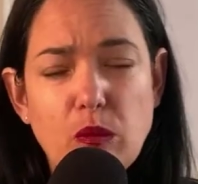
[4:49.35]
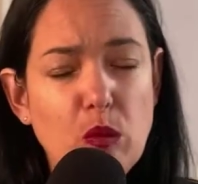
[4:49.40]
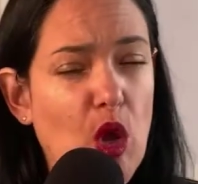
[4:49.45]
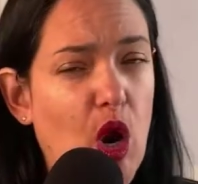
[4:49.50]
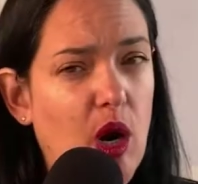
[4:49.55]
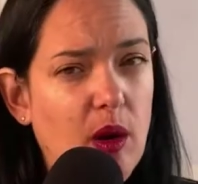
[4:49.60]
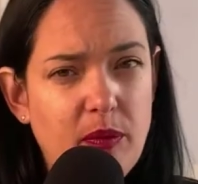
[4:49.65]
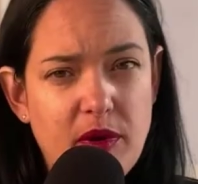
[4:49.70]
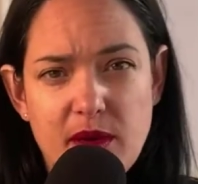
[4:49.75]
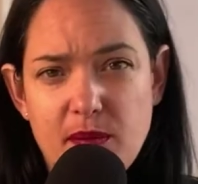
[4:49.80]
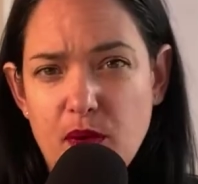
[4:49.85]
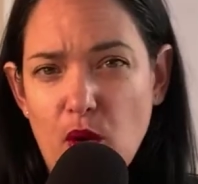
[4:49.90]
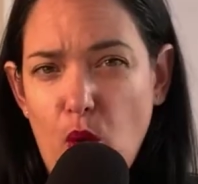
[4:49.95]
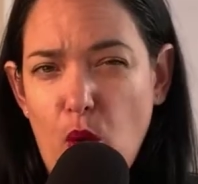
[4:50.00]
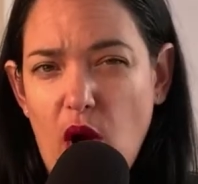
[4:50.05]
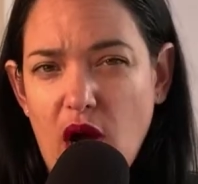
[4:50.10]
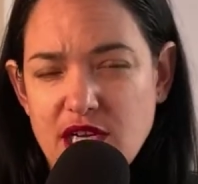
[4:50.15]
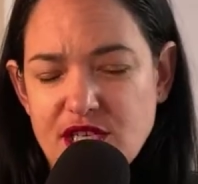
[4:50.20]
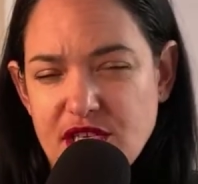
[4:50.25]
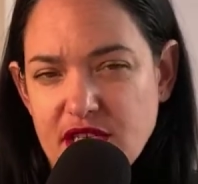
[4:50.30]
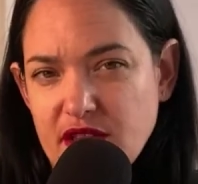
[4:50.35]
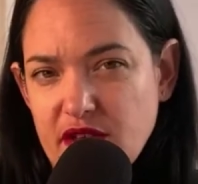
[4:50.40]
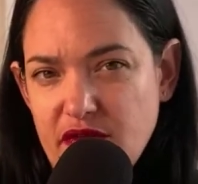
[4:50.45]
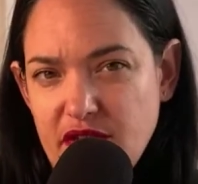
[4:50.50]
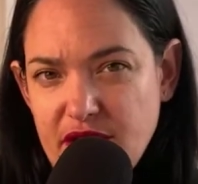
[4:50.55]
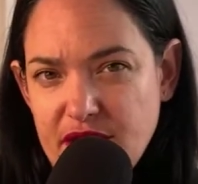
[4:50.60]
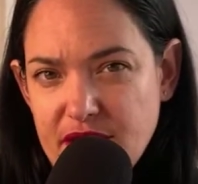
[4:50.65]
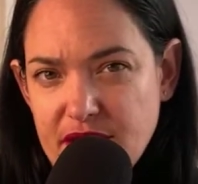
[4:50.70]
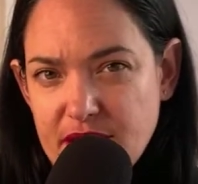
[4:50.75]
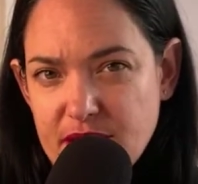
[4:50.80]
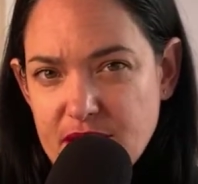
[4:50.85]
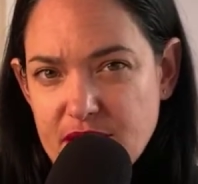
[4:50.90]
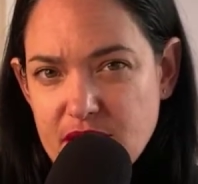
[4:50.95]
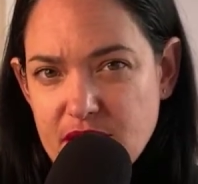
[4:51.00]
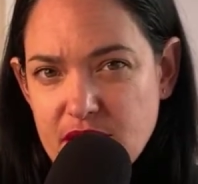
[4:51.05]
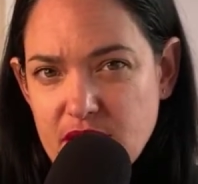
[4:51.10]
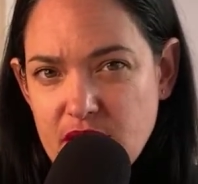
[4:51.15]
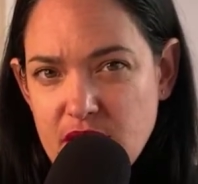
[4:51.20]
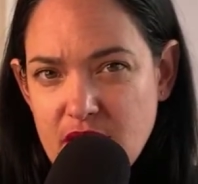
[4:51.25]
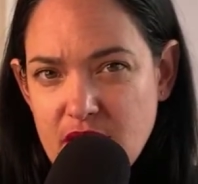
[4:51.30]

Are people watching the videos?